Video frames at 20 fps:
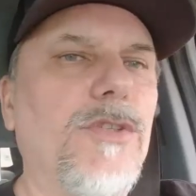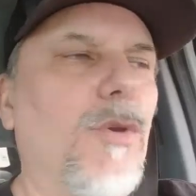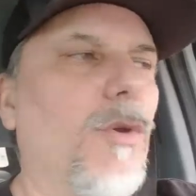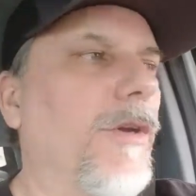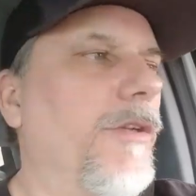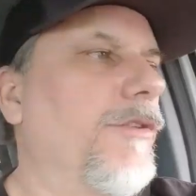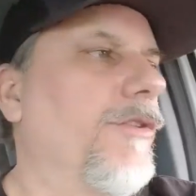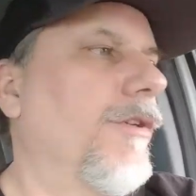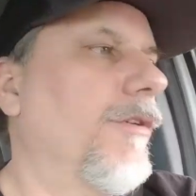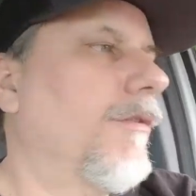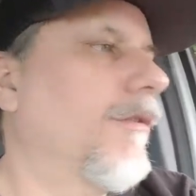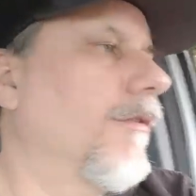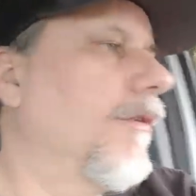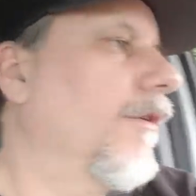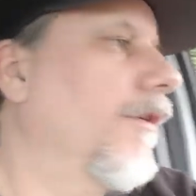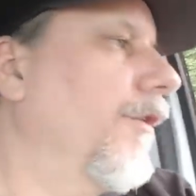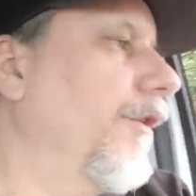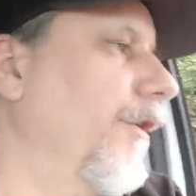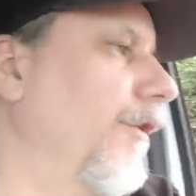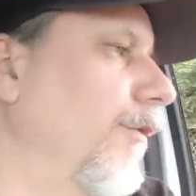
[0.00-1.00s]
at storage.
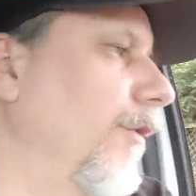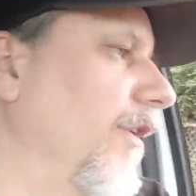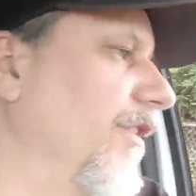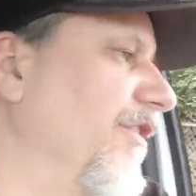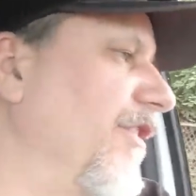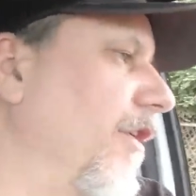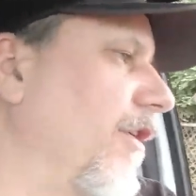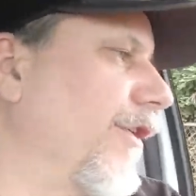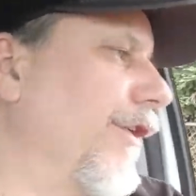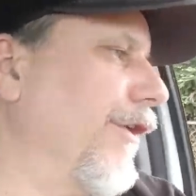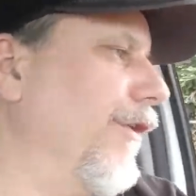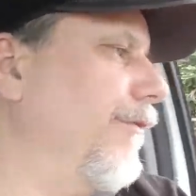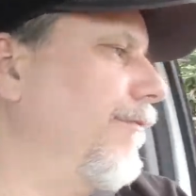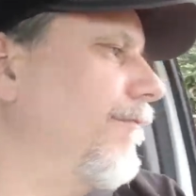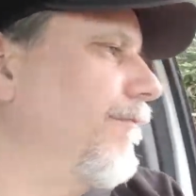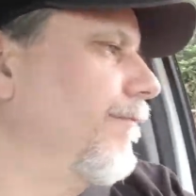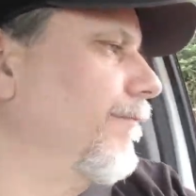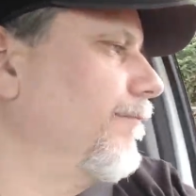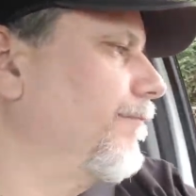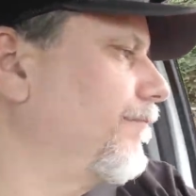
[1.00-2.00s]
You want to see our code?
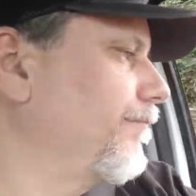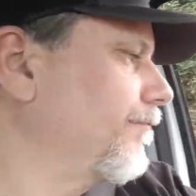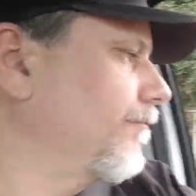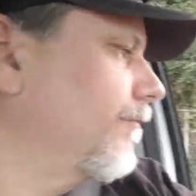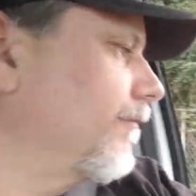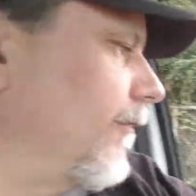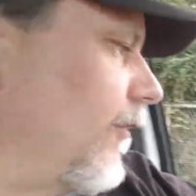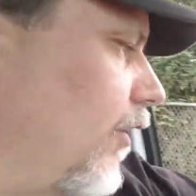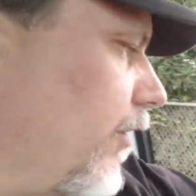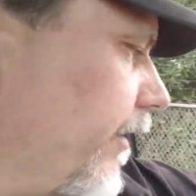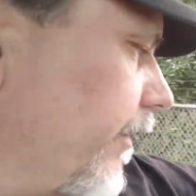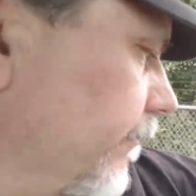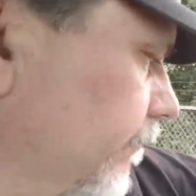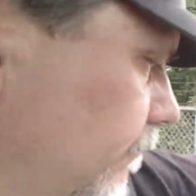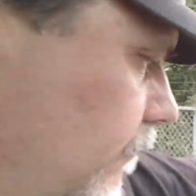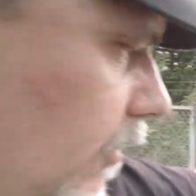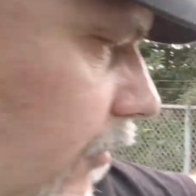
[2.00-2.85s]
Okay,